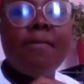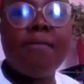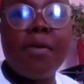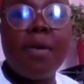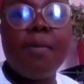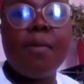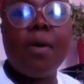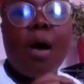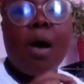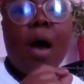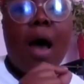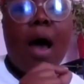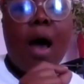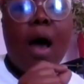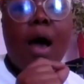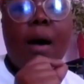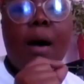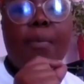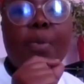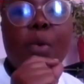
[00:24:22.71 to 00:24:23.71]

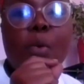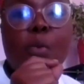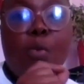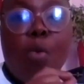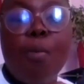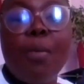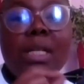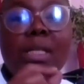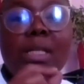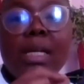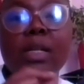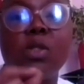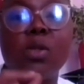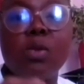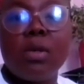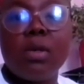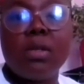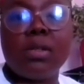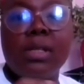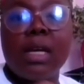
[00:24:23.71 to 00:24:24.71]
women
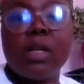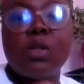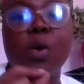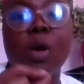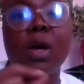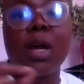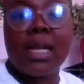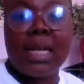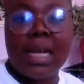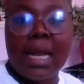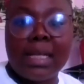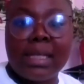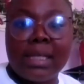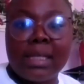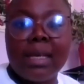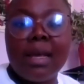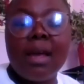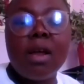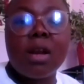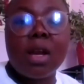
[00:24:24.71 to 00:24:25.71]
sex worker deaths
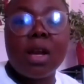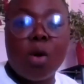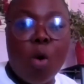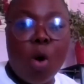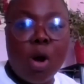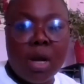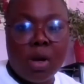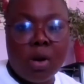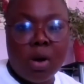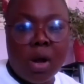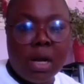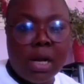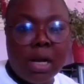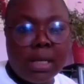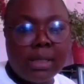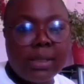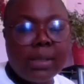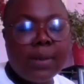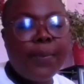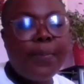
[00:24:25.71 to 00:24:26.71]
recorded on it.